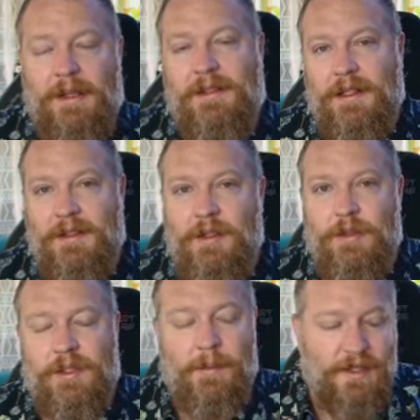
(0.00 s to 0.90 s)
makes things
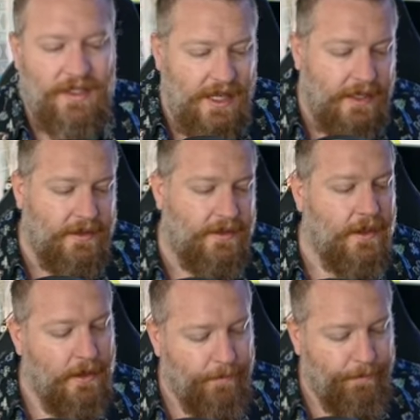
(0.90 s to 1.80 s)
interesting. Mistakes
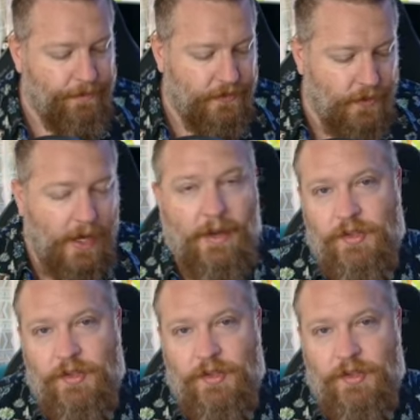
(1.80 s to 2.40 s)
drive